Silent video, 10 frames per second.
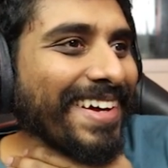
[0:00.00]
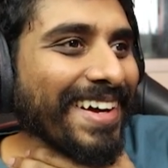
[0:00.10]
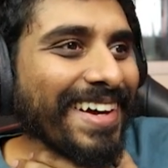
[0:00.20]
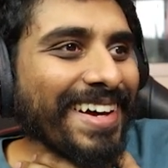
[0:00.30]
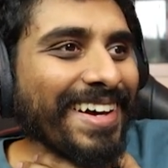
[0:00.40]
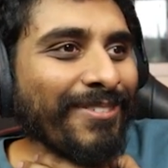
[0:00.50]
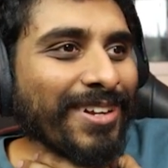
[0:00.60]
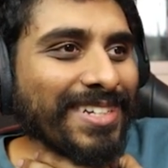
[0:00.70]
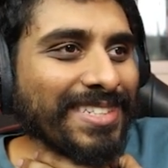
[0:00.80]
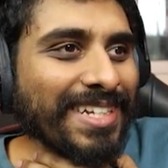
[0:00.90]

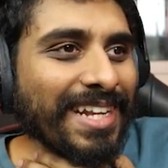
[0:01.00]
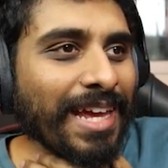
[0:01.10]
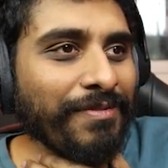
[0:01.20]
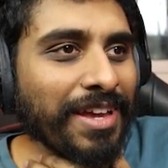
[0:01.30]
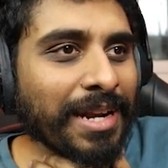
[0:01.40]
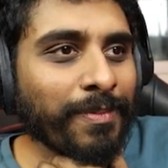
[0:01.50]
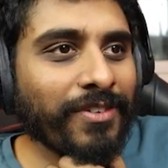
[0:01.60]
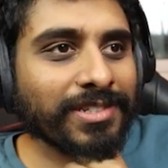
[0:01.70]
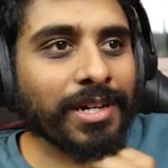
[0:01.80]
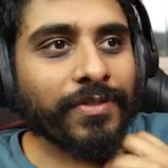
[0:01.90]
What does the Navy and the
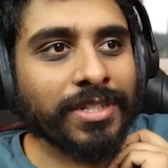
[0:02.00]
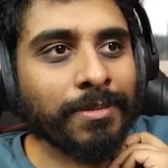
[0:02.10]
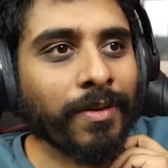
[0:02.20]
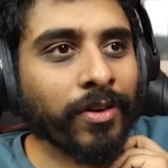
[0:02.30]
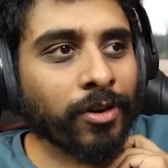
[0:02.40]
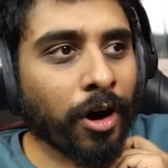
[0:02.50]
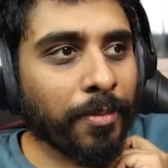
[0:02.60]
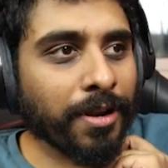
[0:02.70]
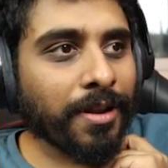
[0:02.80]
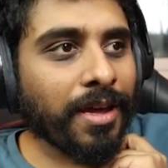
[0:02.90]
professional AFL team have in
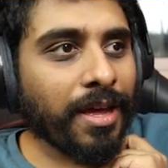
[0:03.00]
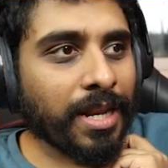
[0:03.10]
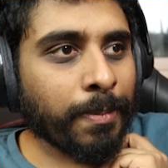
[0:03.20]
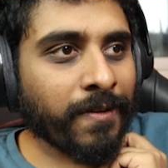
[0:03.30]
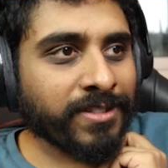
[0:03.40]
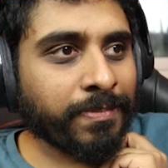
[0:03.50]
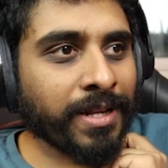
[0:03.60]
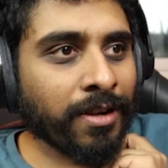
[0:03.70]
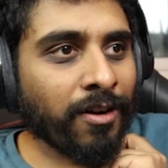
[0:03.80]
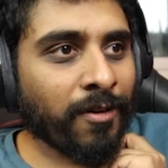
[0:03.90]
common? They both
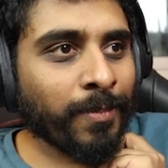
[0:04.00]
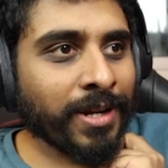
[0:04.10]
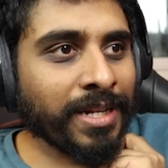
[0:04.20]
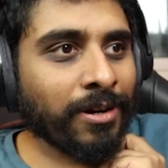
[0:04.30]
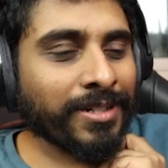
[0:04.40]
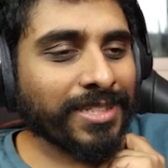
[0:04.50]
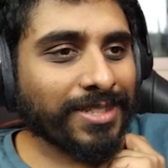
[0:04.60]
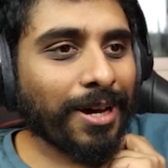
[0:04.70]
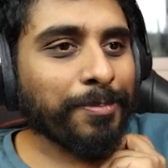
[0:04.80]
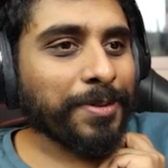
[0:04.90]
spent a lot of money on a
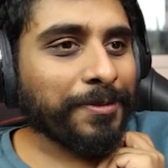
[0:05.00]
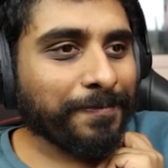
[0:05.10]
sub.